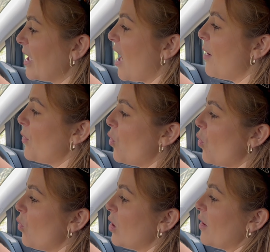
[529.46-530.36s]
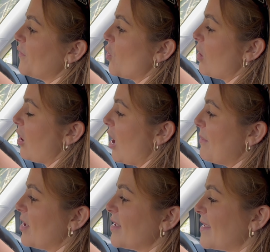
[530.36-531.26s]
up all of your
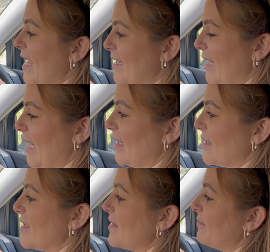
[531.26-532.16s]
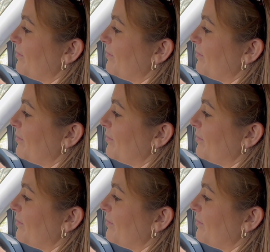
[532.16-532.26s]
climate settings.